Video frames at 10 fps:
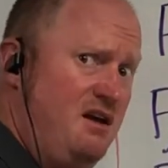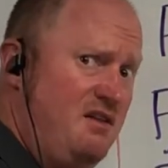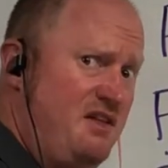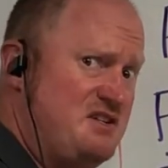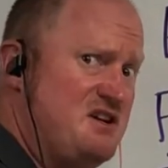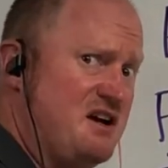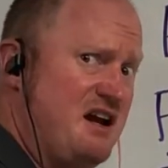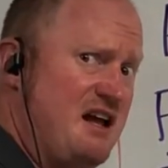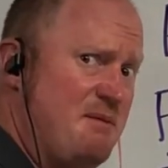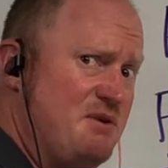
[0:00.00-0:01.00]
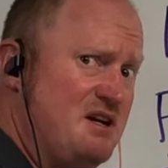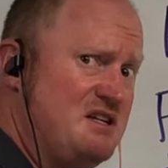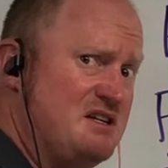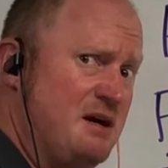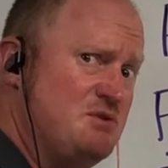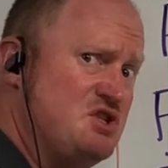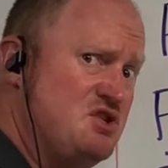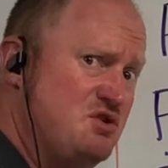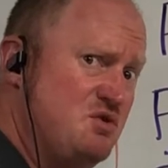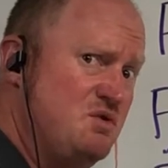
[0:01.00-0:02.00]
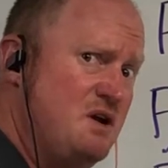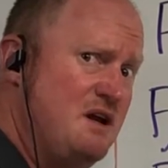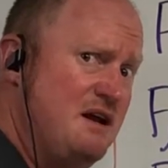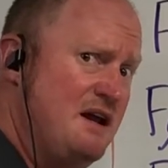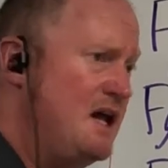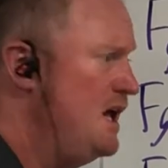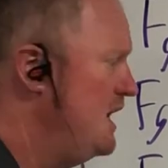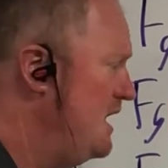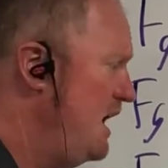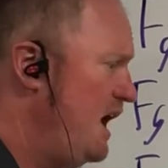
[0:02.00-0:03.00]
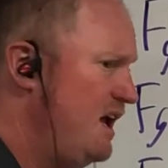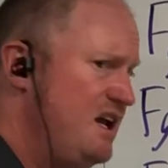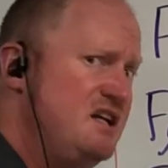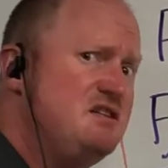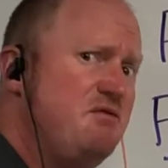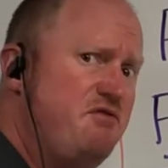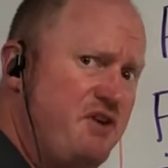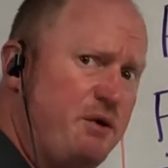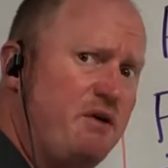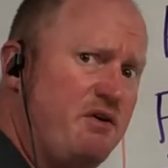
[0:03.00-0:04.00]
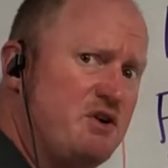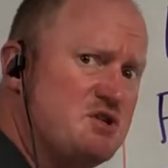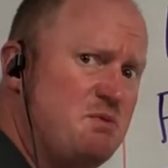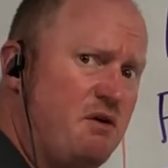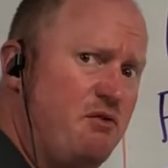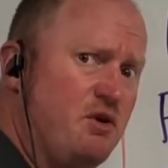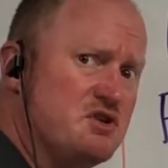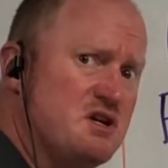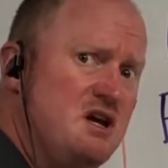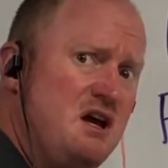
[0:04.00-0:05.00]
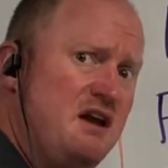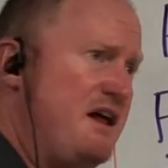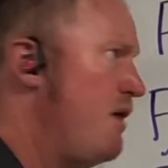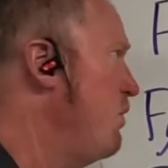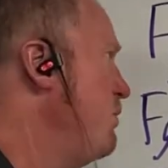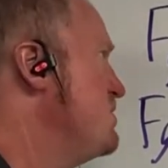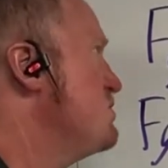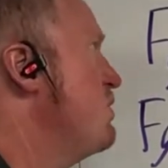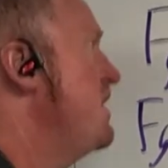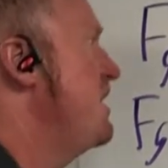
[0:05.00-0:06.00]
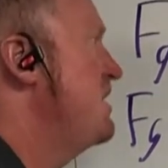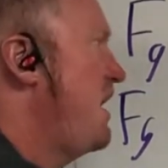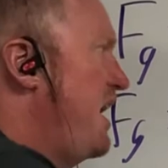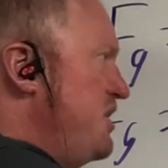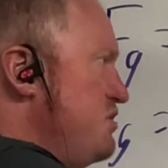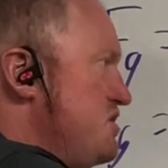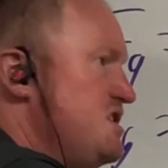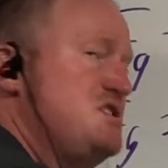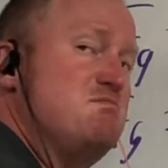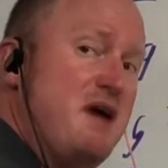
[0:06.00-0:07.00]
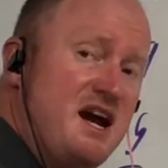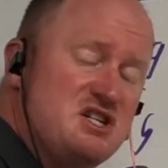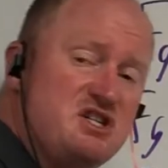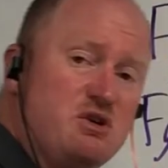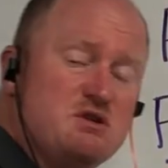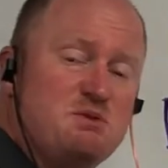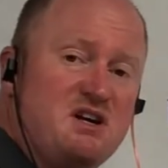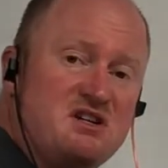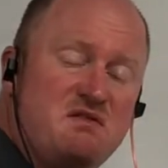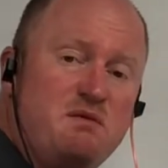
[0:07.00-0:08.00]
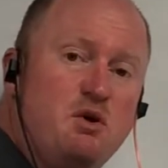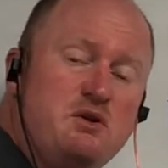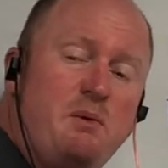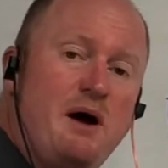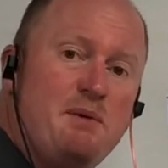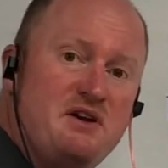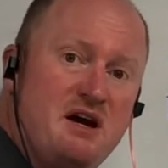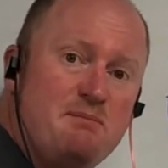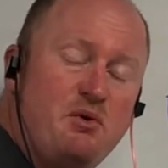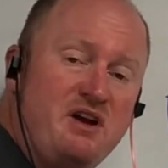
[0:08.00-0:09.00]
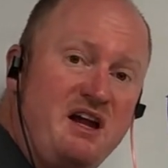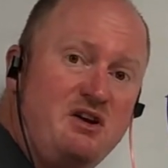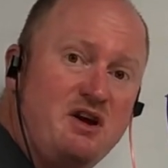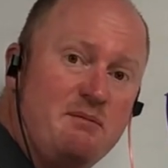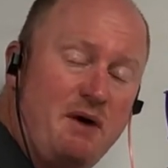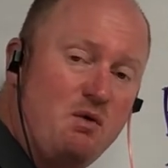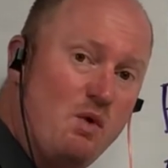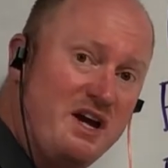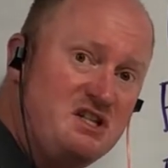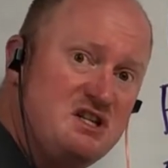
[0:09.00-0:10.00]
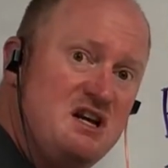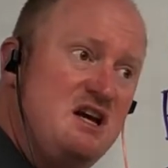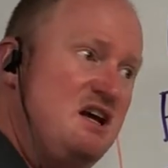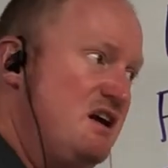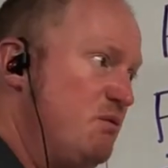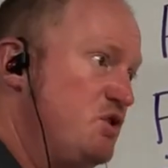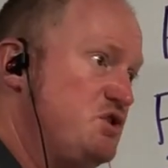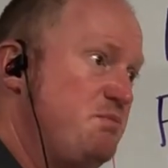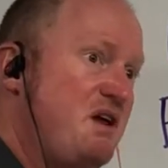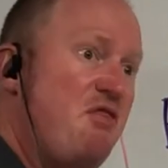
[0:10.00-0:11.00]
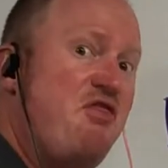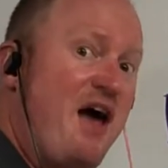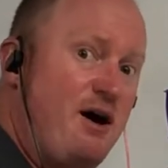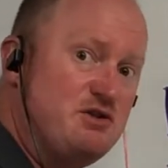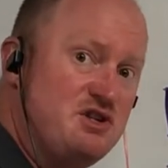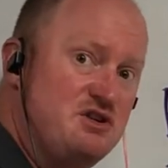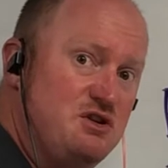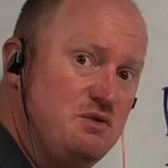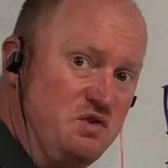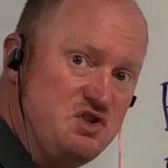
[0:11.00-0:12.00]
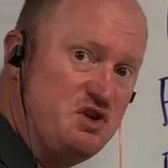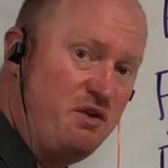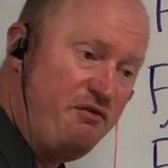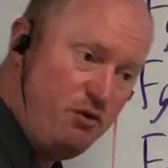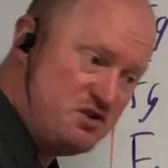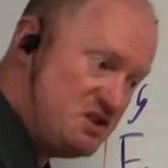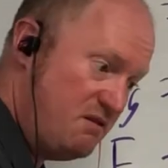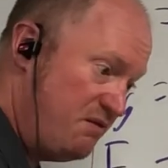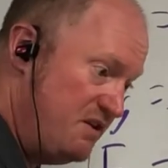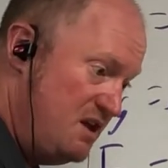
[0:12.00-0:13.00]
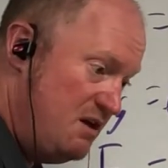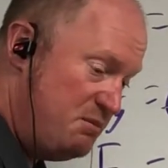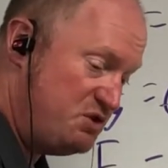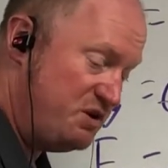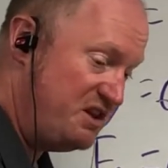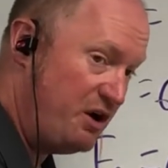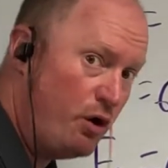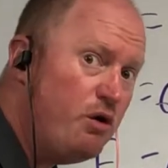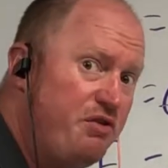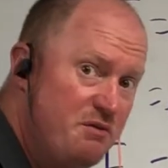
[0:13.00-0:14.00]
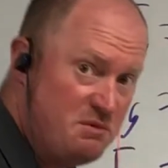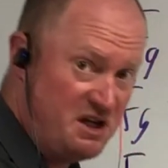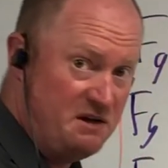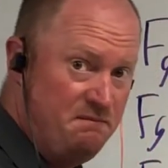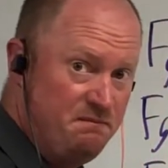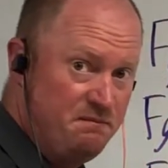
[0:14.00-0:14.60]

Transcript: that's not going to happen anytime soon. It's a very, very small force. Now, one of the reasons why I use this mass here is because if you multiply it by 9.8, you get my weight, which would be 1,000 newtons. So the force between the Earth and me